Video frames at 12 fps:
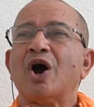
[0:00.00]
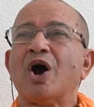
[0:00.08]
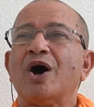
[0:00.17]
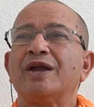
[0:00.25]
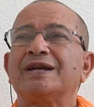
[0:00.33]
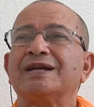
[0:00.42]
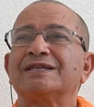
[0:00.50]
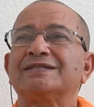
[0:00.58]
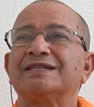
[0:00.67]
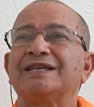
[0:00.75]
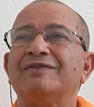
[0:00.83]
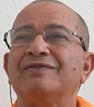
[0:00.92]
or it
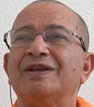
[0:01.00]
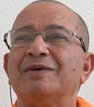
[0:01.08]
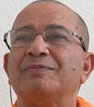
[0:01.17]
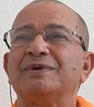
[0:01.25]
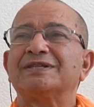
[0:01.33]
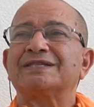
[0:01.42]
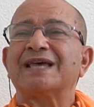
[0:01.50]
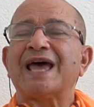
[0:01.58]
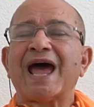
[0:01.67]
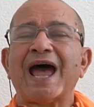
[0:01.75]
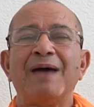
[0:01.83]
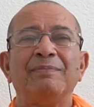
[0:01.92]
has given up its
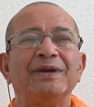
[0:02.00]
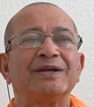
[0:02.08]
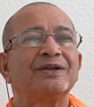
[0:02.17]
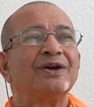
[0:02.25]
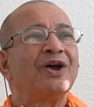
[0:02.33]
habit